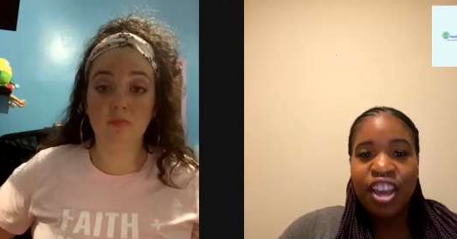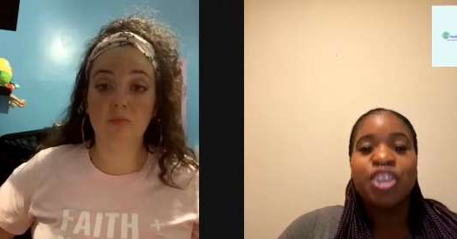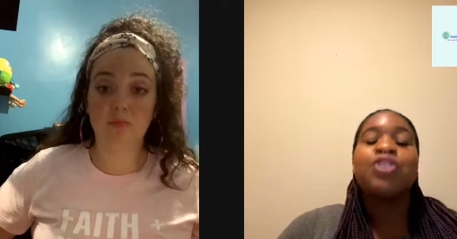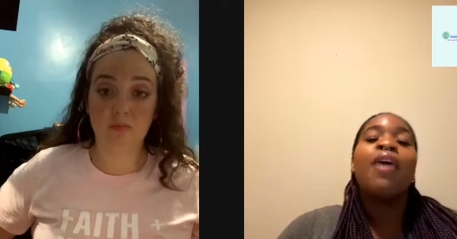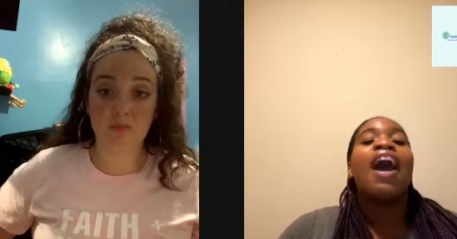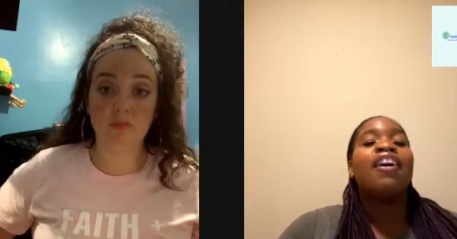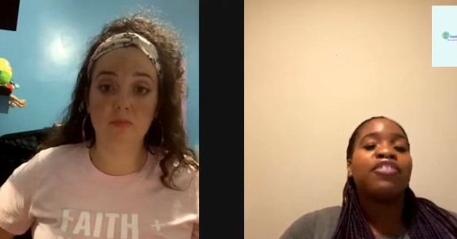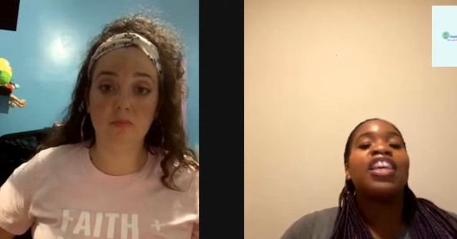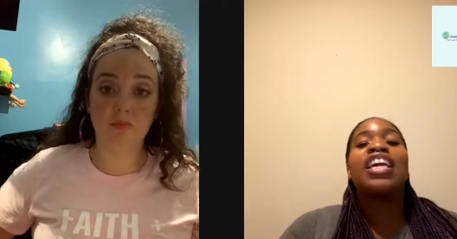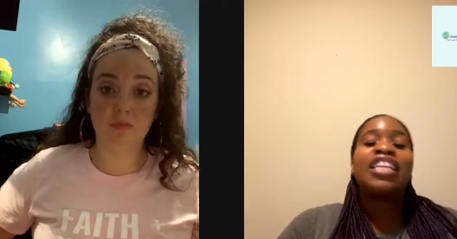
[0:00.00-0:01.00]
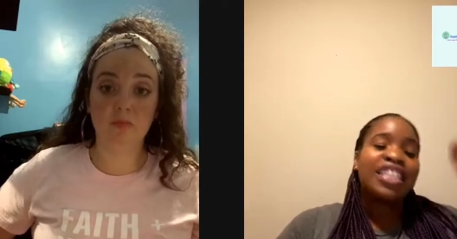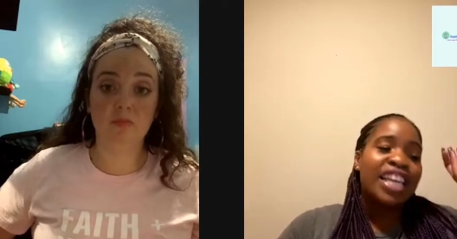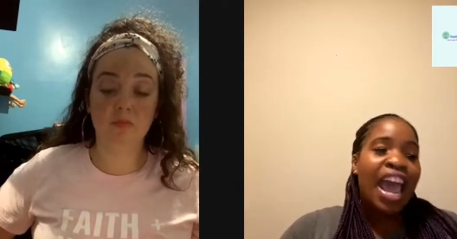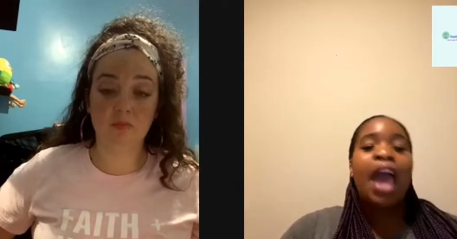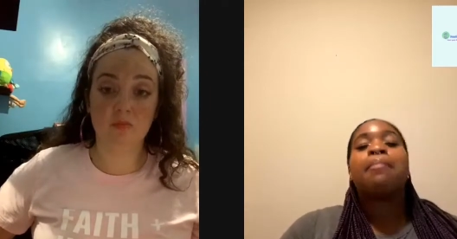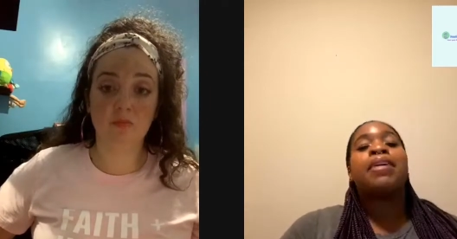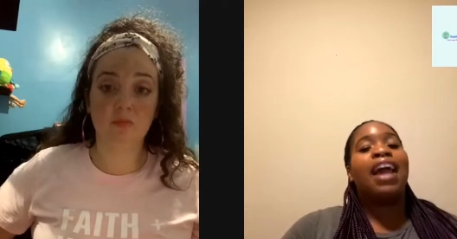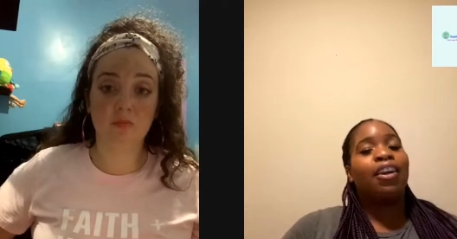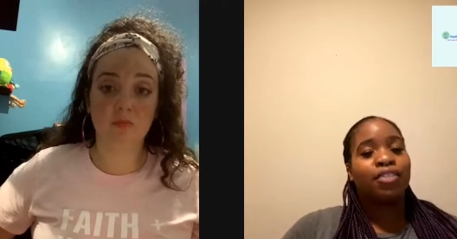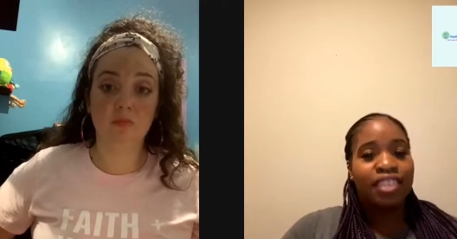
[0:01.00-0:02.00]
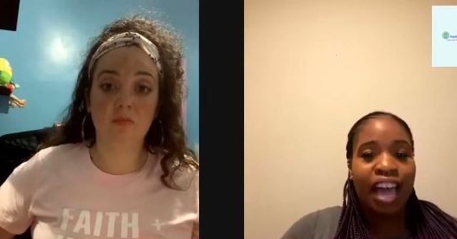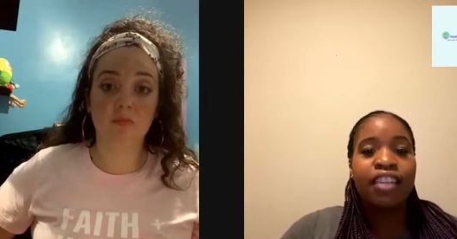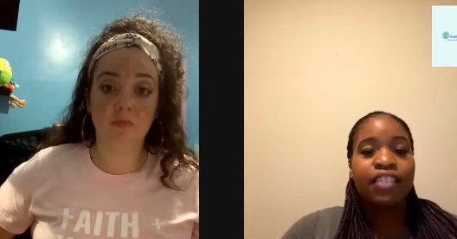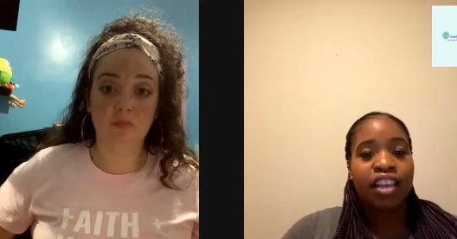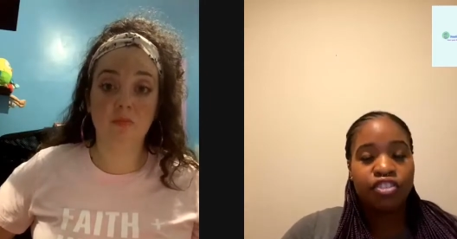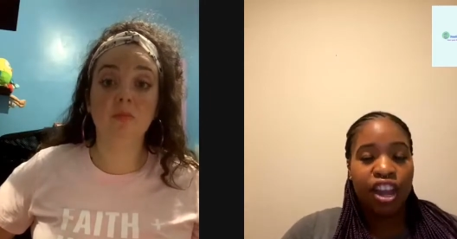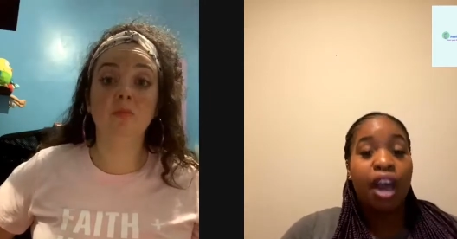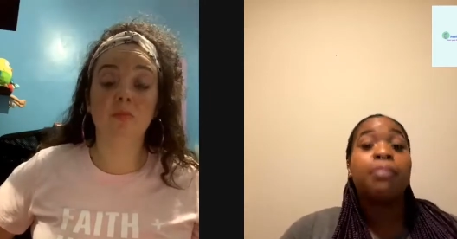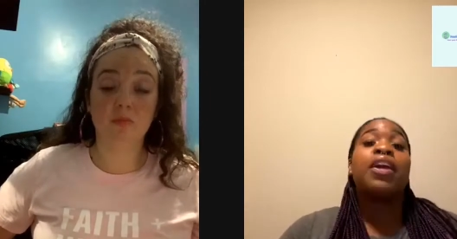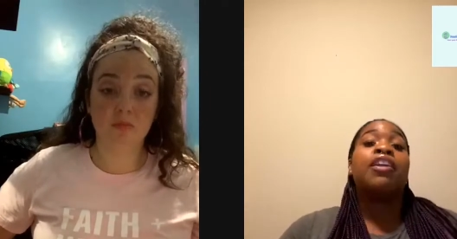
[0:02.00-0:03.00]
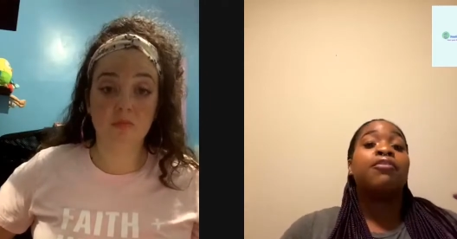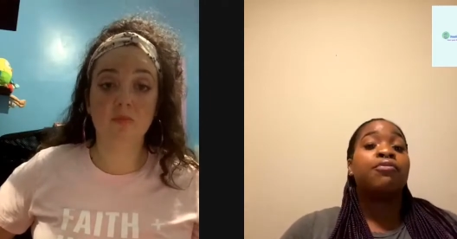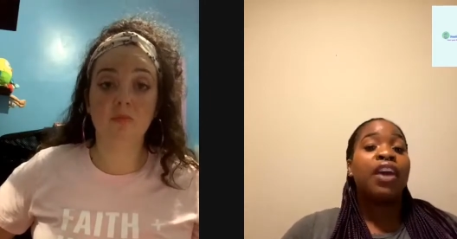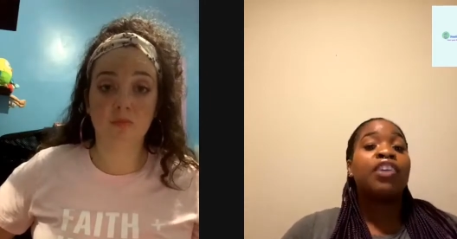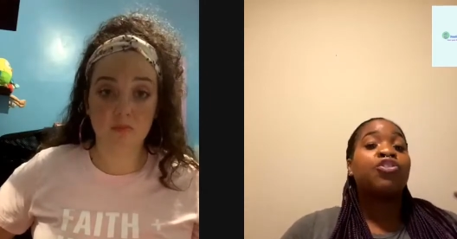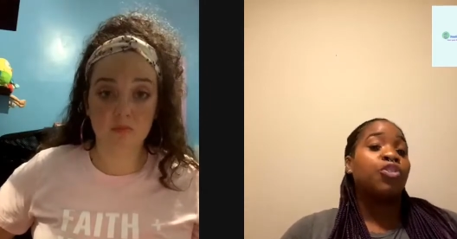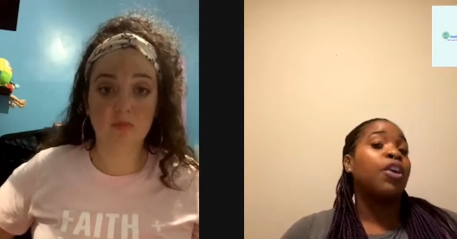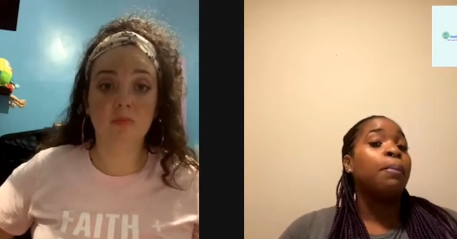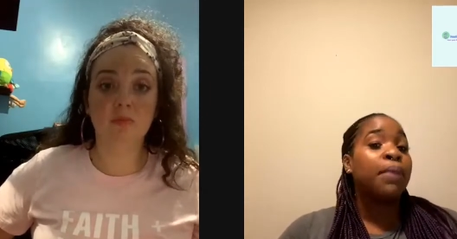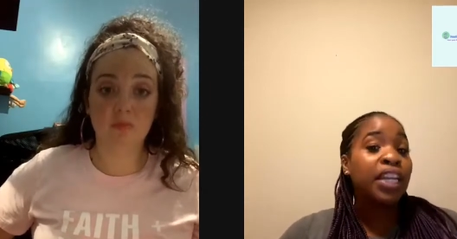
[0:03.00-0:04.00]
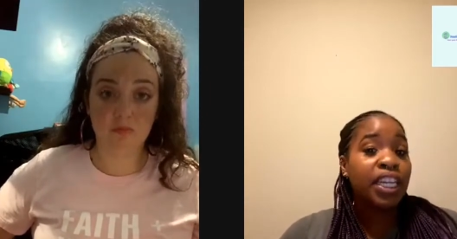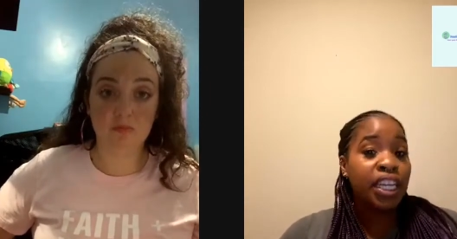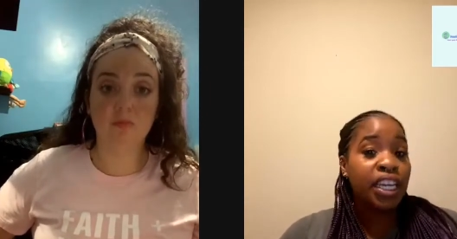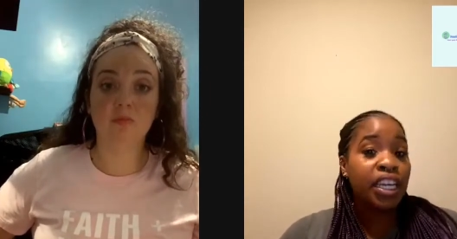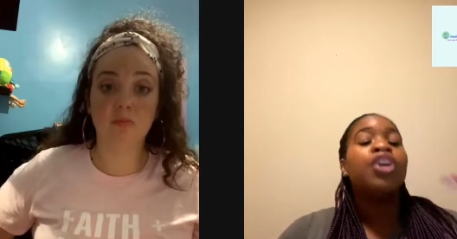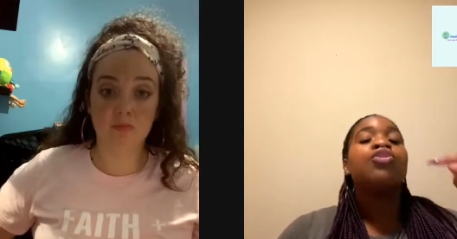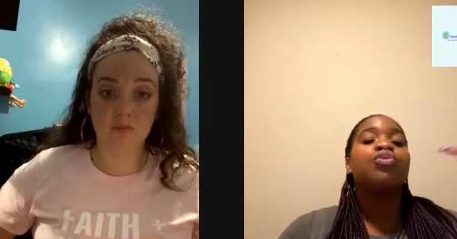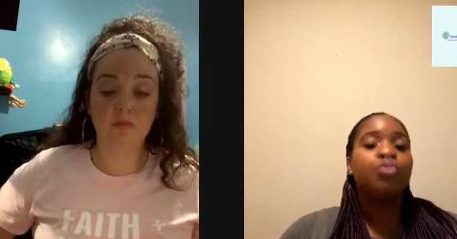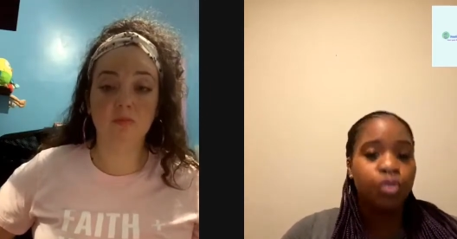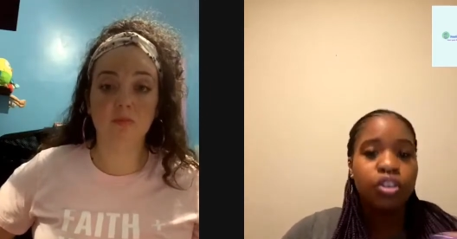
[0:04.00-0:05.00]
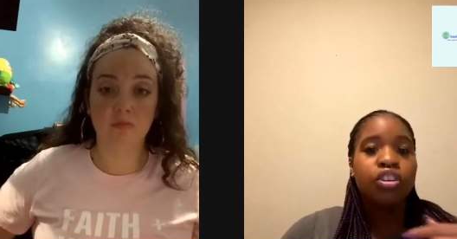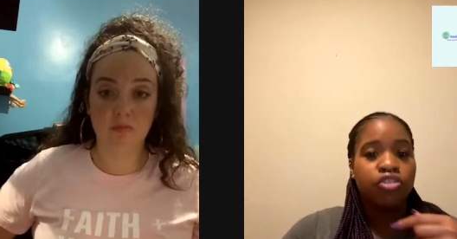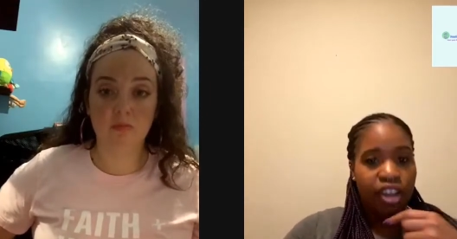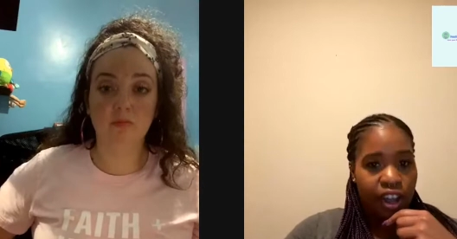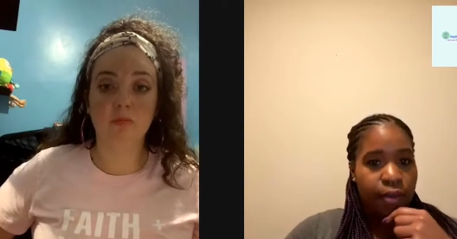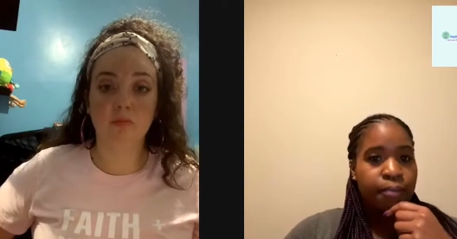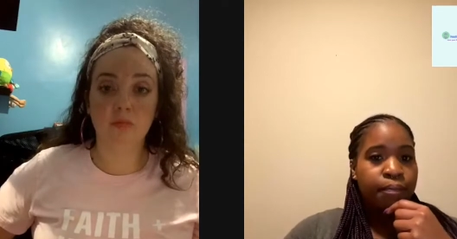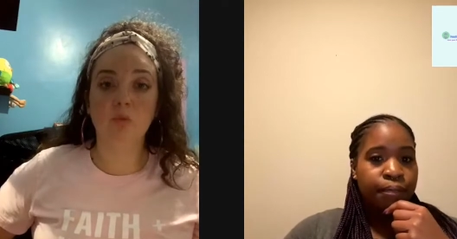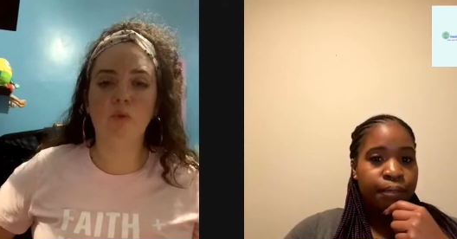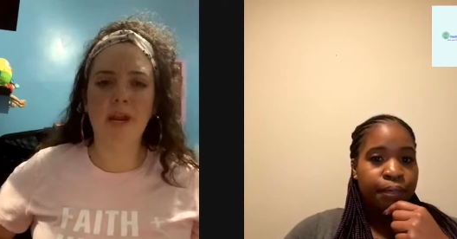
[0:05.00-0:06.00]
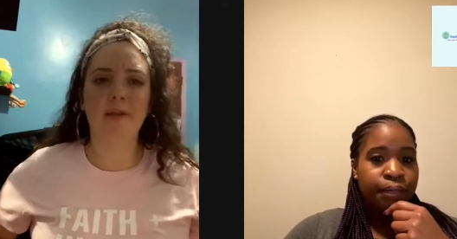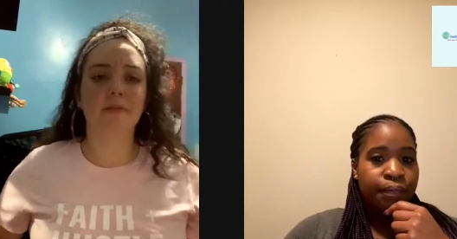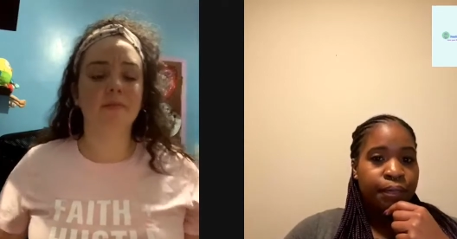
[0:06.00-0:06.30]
Speaker 1: you have things that happen at that job that affects your ability to do your job. Right.